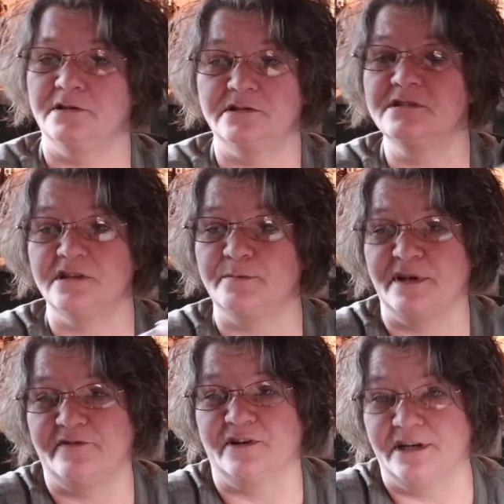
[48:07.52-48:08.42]
I'm gonna
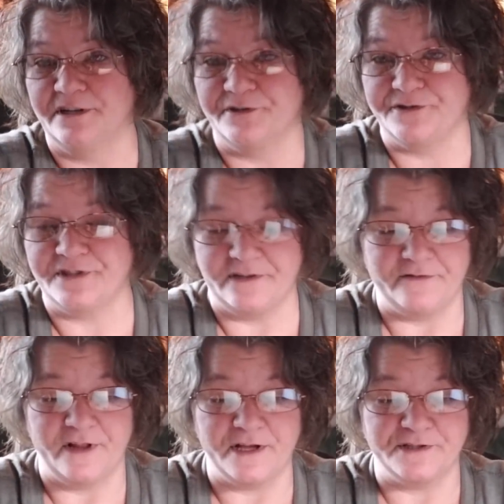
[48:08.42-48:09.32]
make for an interesting
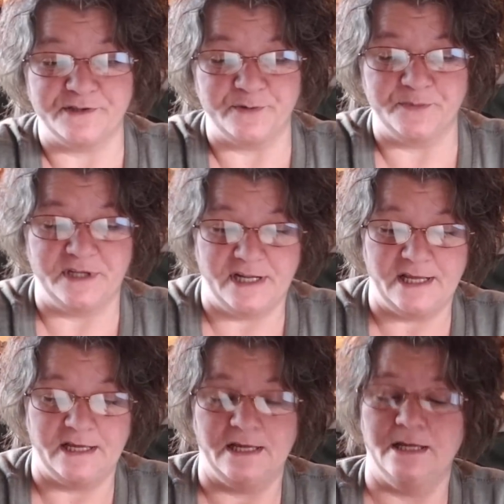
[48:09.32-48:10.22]
floss tube today.